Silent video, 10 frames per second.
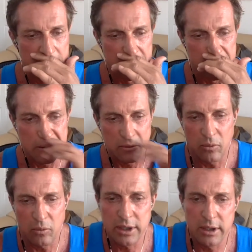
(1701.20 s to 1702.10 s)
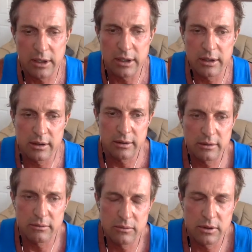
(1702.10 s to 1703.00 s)
you know, when
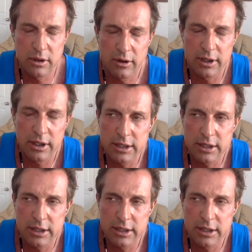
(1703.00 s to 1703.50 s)
you know,